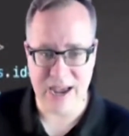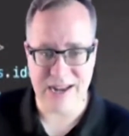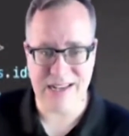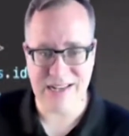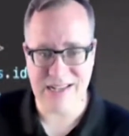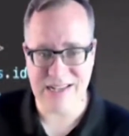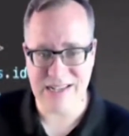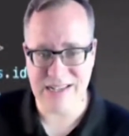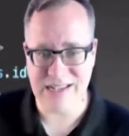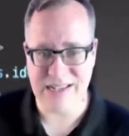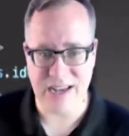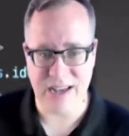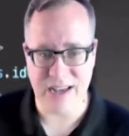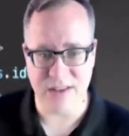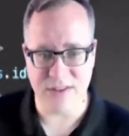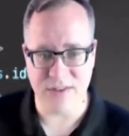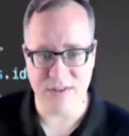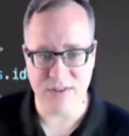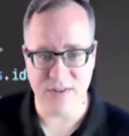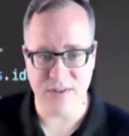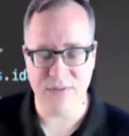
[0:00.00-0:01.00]
ID
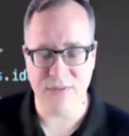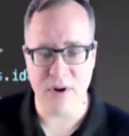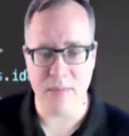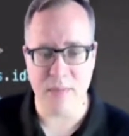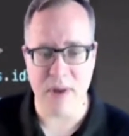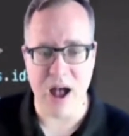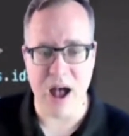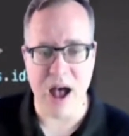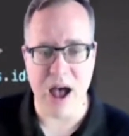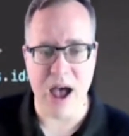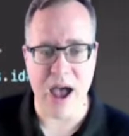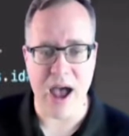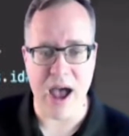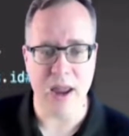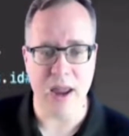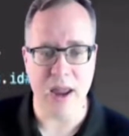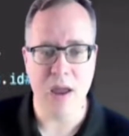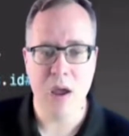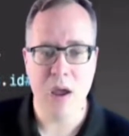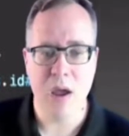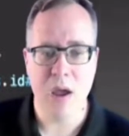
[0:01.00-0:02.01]
details from
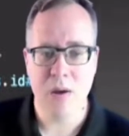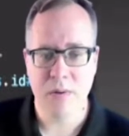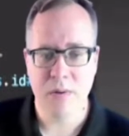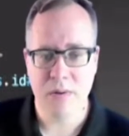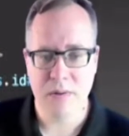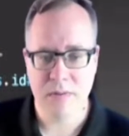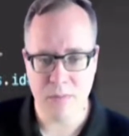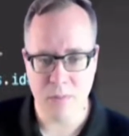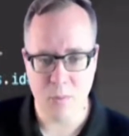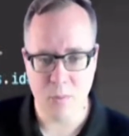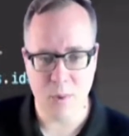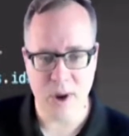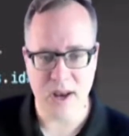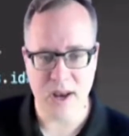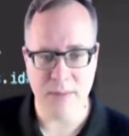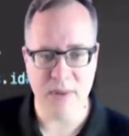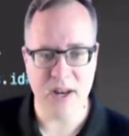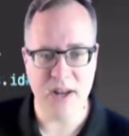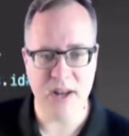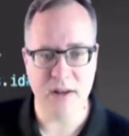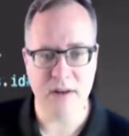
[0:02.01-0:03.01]
I. Wait
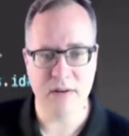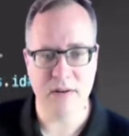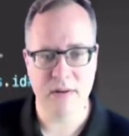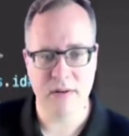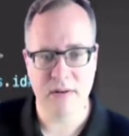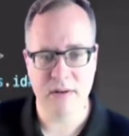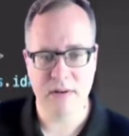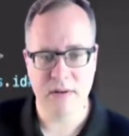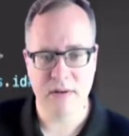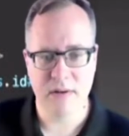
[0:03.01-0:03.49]
a minute.